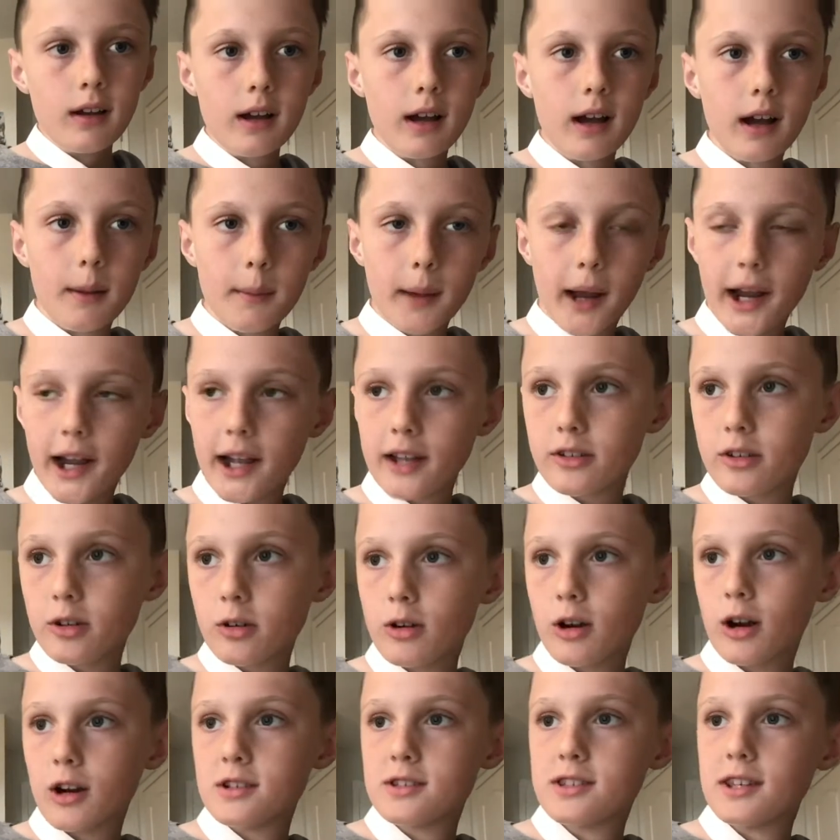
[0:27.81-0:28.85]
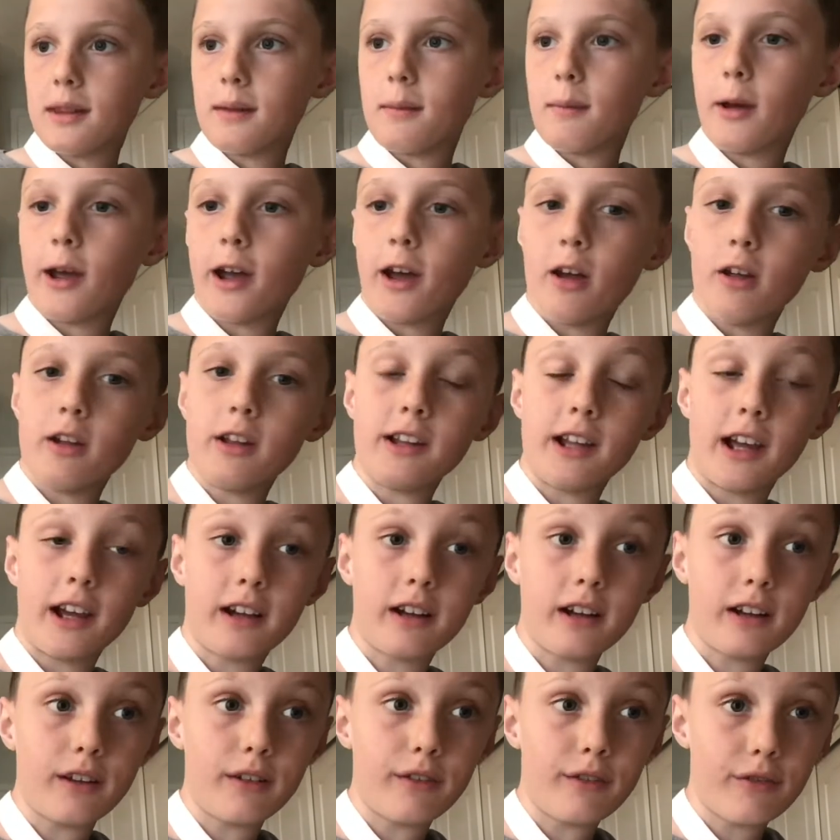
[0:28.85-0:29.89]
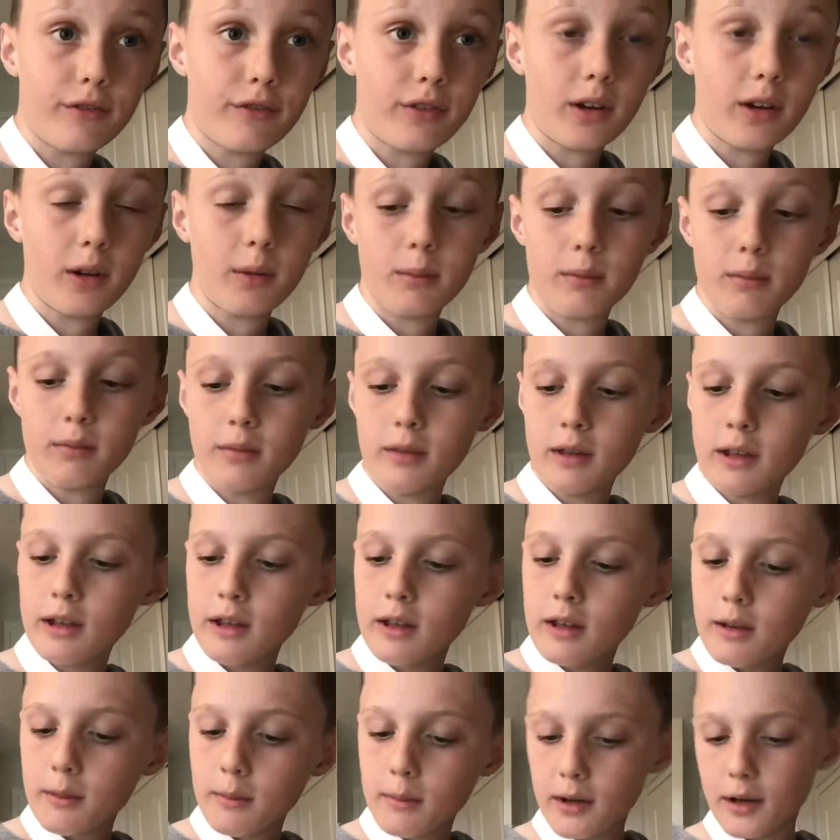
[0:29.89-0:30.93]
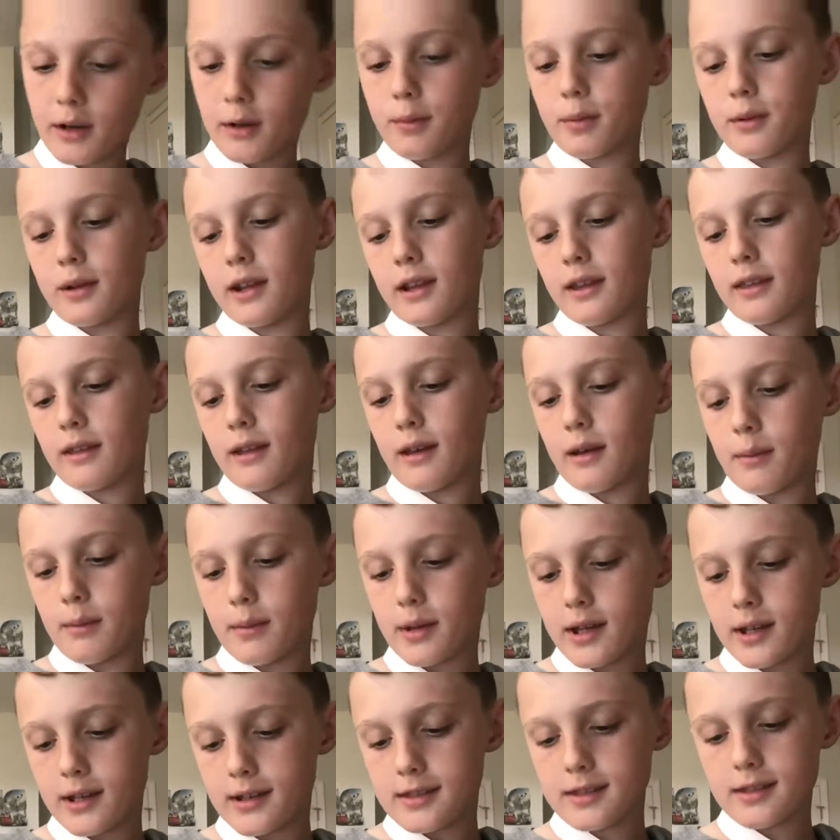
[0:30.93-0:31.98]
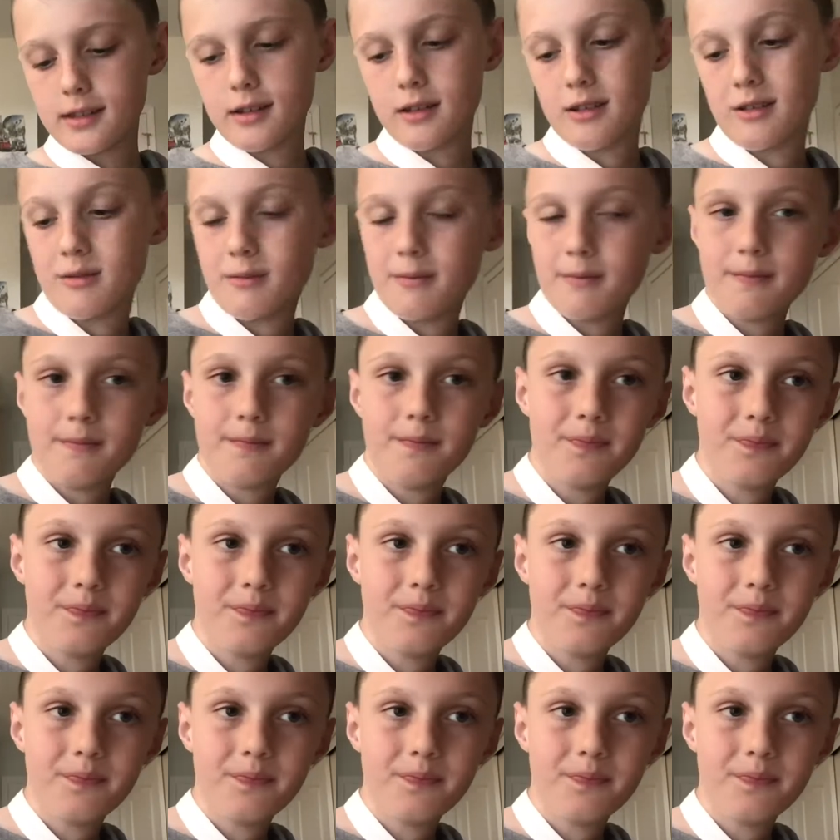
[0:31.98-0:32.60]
um, I got two cards in the mail and I couldn't film me opening them because, um,